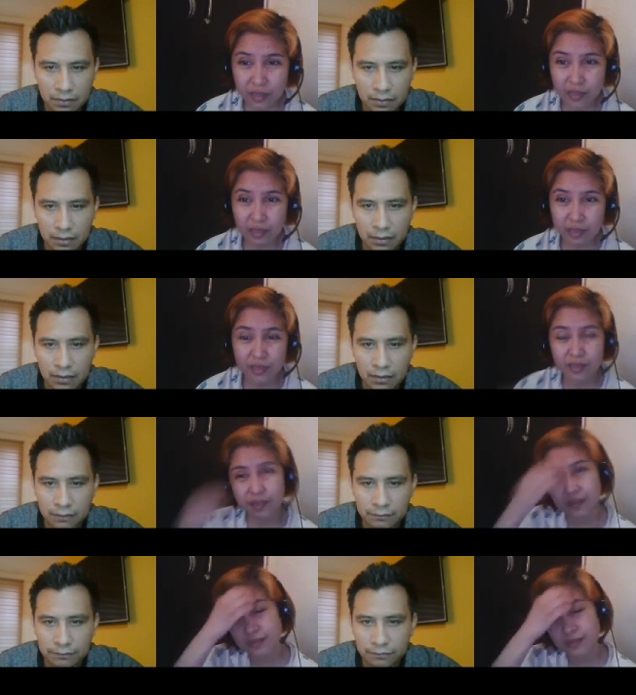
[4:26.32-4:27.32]

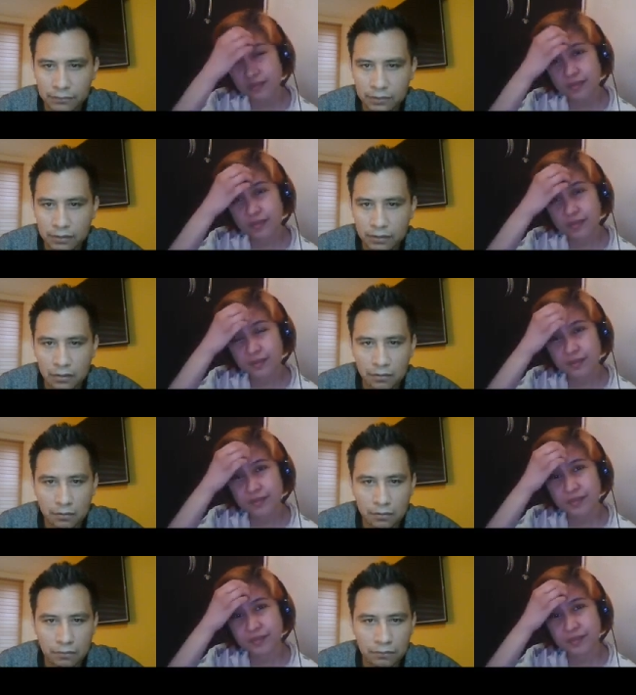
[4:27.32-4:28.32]
Speaker 1: Um,
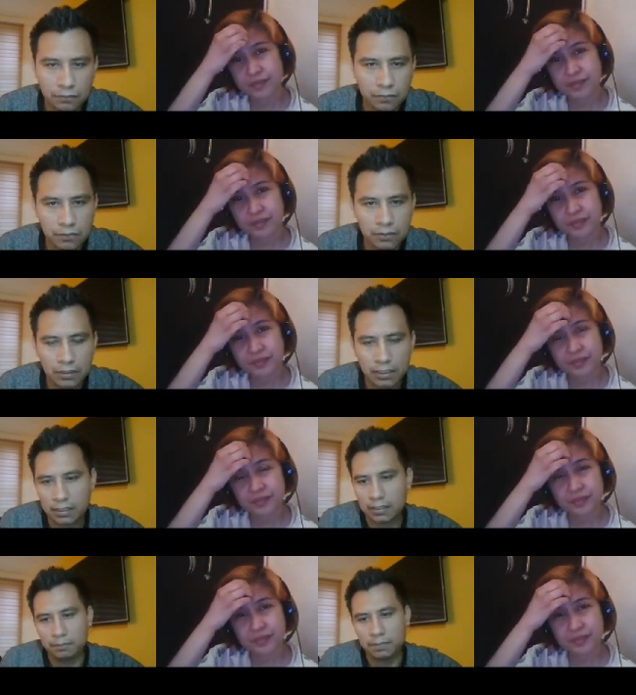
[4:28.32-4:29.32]
for like
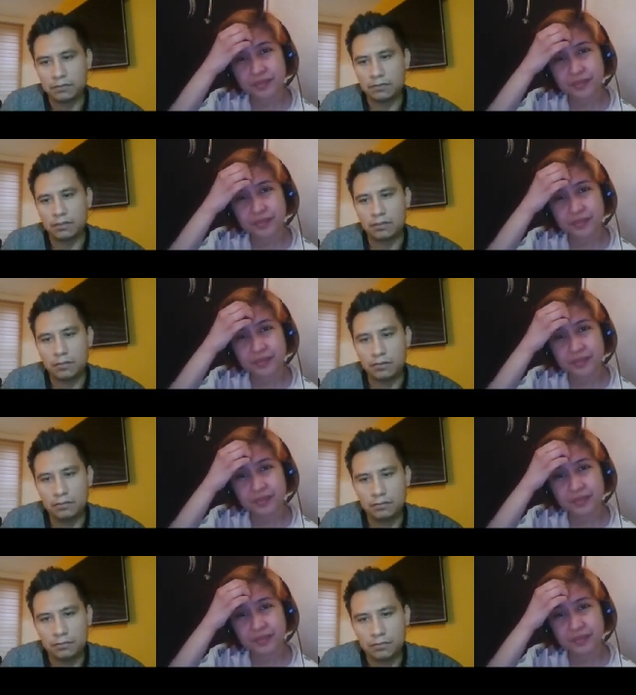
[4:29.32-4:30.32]
a personal goal,
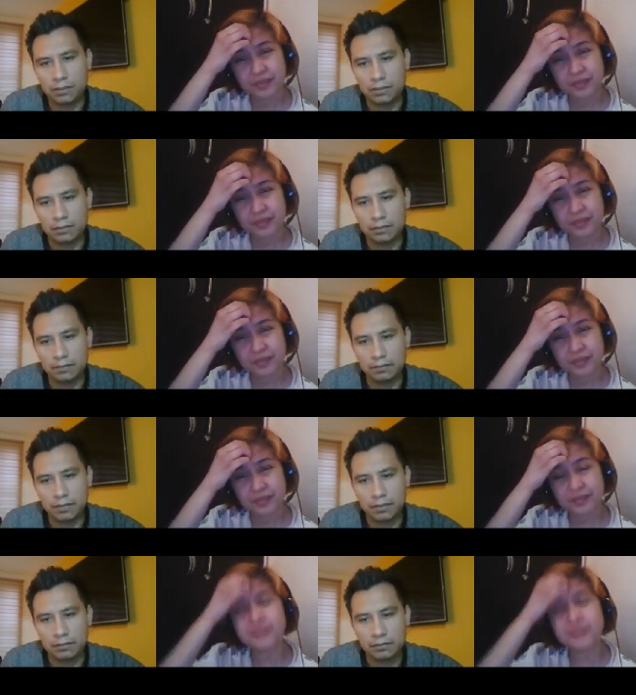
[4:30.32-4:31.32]
uh, because